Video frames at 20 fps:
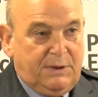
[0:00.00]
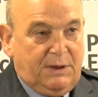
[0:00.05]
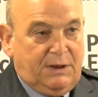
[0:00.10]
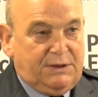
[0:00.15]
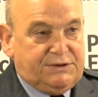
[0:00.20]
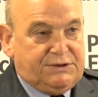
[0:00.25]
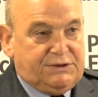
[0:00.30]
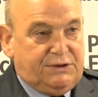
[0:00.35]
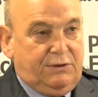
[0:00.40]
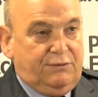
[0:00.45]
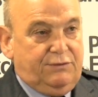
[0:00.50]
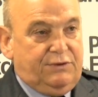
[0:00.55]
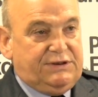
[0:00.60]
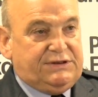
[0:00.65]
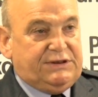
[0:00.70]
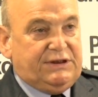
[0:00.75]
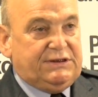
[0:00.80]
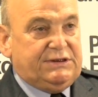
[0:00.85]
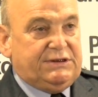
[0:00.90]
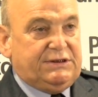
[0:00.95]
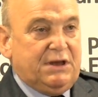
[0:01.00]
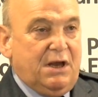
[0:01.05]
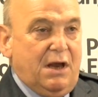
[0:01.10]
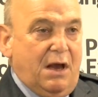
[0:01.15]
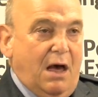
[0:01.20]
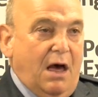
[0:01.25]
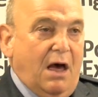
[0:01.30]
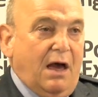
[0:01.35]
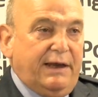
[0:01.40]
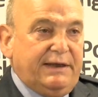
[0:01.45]
And so this is
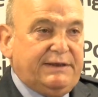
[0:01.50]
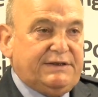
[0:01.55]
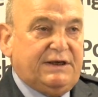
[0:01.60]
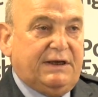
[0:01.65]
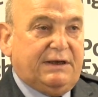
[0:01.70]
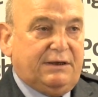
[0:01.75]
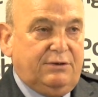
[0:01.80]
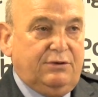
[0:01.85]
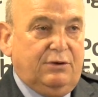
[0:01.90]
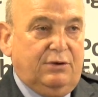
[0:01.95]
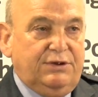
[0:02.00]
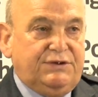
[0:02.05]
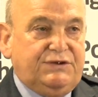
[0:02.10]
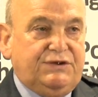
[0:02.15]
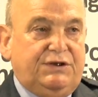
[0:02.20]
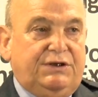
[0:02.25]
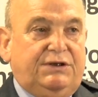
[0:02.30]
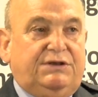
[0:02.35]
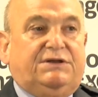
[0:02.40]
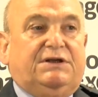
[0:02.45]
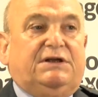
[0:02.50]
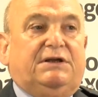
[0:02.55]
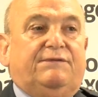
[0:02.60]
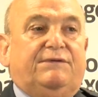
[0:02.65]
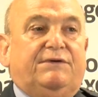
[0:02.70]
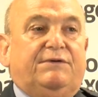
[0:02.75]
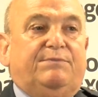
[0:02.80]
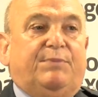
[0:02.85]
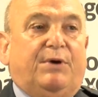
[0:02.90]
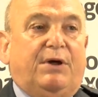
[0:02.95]
high technology
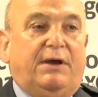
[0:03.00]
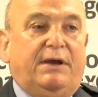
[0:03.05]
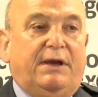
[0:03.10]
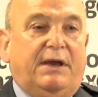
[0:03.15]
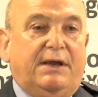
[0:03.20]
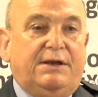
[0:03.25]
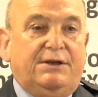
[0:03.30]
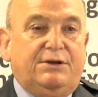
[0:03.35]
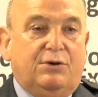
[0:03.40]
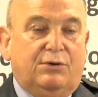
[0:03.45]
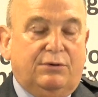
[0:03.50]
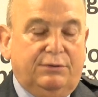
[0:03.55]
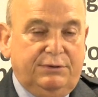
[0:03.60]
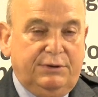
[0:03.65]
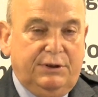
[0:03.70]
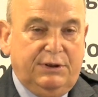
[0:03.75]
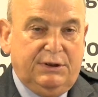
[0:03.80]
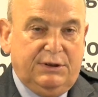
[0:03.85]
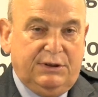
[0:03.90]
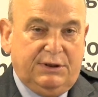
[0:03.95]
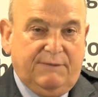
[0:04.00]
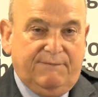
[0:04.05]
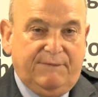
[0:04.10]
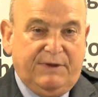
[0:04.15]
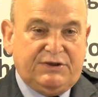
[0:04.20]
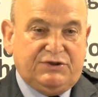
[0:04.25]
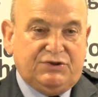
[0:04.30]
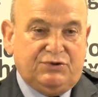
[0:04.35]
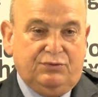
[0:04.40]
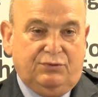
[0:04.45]
delivered by a
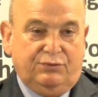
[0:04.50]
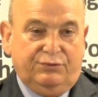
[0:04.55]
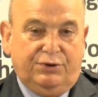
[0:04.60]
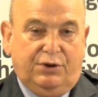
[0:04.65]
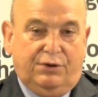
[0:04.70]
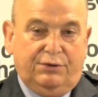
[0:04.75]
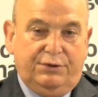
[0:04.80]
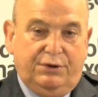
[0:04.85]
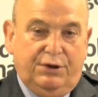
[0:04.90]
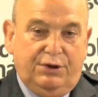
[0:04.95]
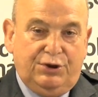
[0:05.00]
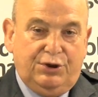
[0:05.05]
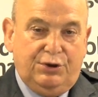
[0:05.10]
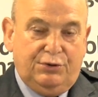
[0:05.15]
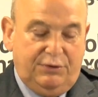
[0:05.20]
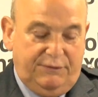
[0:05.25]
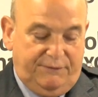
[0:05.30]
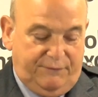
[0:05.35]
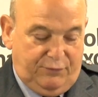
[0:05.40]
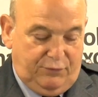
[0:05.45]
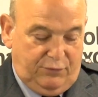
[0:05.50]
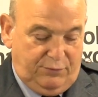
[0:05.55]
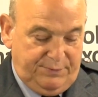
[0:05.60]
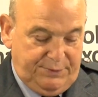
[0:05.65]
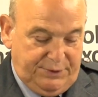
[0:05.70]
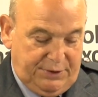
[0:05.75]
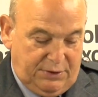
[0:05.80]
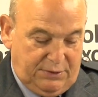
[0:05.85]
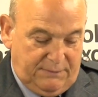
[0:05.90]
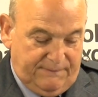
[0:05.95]
non-conventional,
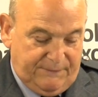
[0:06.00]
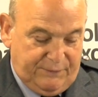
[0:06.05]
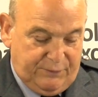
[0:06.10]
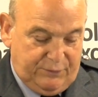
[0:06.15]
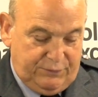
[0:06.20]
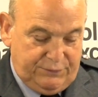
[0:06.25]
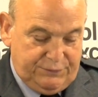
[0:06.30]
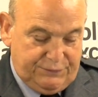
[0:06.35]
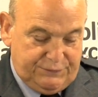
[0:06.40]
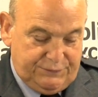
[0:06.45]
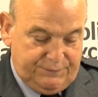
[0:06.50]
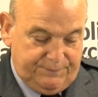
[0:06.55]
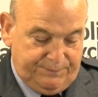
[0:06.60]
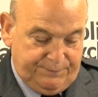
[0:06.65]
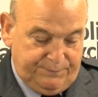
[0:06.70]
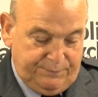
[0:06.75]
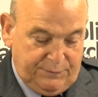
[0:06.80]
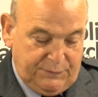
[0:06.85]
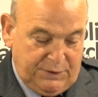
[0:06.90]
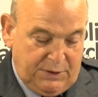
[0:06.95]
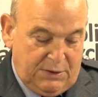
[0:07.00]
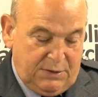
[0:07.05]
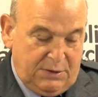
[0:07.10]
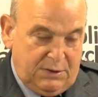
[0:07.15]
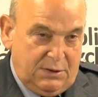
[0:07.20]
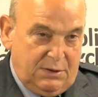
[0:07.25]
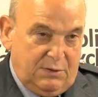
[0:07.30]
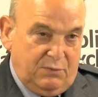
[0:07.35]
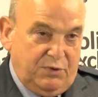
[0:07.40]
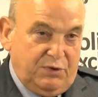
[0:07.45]
non-uniformed armed force.
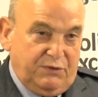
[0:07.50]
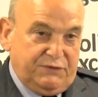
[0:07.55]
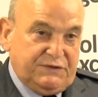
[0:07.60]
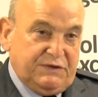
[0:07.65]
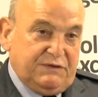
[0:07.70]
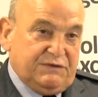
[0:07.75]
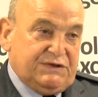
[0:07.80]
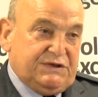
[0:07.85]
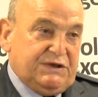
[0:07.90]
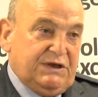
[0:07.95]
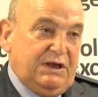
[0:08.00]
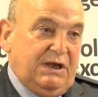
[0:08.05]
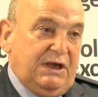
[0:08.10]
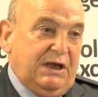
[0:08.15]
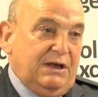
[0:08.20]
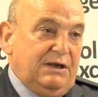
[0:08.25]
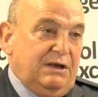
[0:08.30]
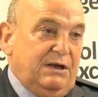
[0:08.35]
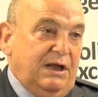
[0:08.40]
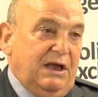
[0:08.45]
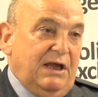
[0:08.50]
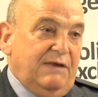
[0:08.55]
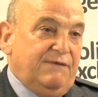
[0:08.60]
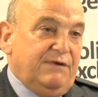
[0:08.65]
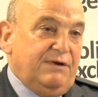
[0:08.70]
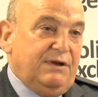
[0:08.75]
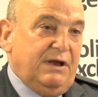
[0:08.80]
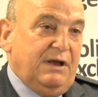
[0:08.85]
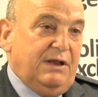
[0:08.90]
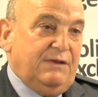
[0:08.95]
We also see,
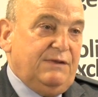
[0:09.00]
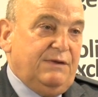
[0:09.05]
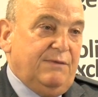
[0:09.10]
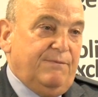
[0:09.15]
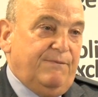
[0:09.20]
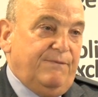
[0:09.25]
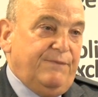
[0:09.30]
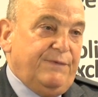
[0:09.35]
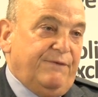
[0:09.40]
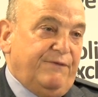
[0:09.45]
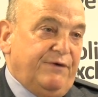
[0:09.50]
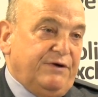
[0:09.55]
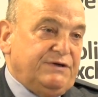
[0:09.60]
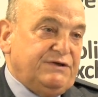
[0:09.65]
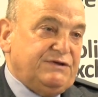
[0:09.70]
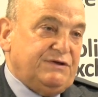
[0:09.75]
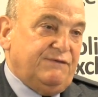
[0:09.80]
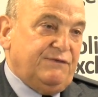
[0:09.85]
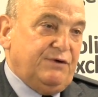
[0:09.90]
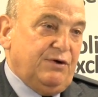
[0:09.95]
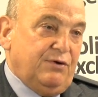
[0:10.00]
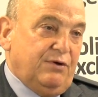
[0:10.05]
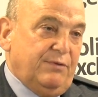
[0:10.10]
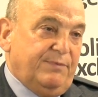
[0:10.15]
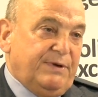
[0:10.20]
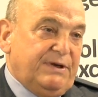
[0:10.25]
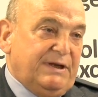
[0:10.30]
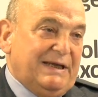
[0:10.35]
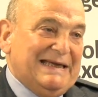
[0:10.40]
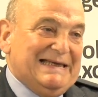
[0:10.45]
even in the fringes of
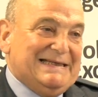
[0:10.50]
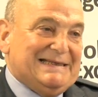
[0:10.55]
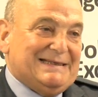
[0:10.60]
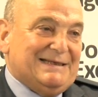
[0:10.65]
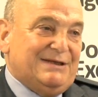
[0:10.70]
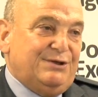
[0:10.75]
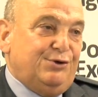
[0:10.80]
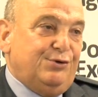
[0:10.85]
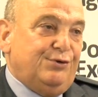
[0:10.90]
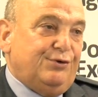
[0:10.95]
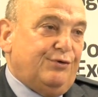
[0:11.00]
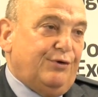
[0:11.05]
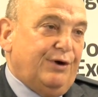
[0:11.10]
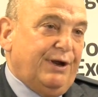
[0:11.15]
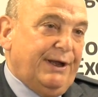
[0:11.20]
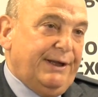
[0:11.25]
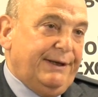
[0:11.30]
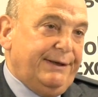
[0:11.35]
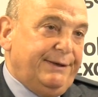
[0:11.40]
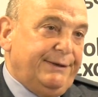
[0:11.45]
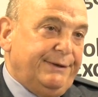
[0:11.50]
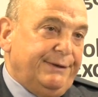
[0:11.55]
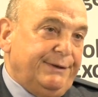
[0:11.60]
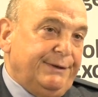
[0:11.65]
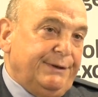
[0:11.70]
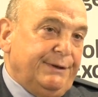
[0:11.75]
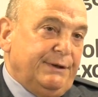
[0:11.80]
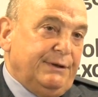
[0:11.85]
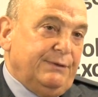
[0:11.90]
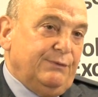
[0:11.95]
Europe, in eastern Ukraine,
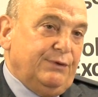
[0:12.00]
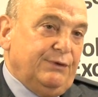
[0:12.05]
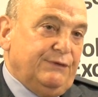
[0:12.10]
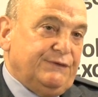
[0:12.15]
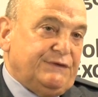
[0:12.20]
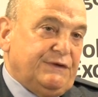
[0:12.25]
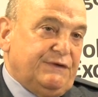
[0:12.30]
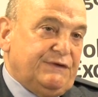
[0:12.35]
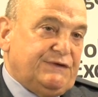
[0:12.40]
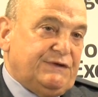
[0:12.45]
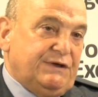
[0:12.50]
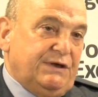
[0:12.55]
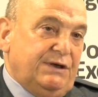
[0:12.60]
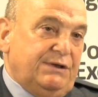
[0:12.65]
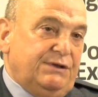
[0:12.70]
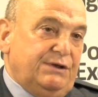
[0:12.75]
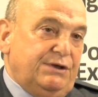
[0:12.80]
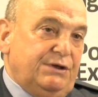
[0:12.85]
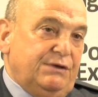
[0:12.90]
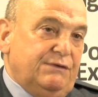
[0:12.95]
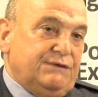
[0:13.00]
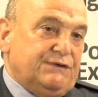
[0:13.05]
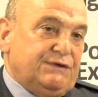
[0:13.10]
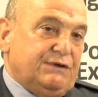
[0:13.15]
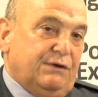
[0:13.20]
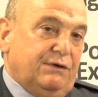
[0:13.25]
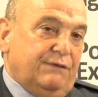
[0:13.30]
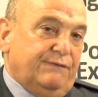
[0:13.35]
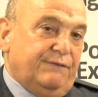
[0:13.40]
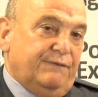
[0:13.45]
we also see the use
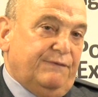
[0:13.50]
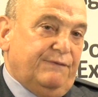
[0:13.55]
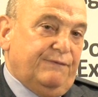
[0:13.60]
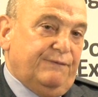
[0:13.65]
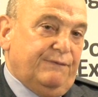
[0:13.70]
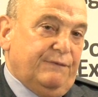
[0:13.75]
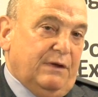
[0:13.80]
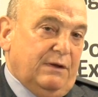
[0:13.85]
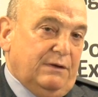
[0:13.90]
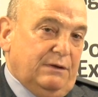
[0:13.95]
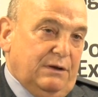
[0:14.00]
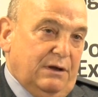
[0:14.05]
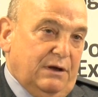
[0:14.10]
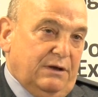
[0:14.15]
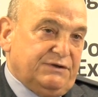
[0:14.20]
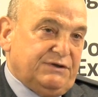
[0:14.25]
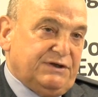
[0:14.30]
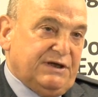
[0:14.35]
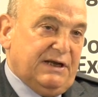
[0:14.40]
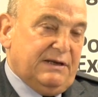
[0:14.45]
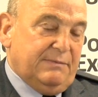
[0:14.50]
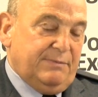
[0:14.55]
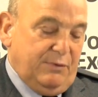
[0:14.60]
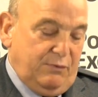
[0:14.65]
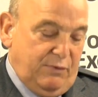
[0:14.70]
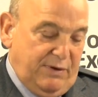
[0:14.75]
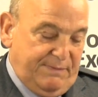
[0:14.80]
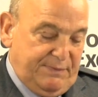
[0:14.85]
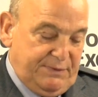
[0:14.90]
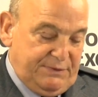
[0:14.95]
of large caliber
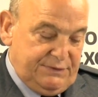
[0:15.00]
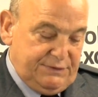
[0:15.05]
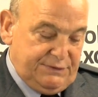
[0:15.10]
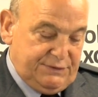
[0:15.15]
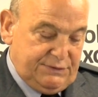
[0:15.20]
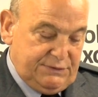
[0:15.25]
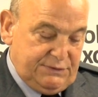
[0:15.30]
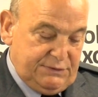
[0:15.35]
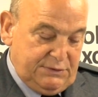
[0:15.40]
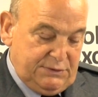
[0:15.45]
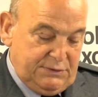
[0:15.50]
weapons,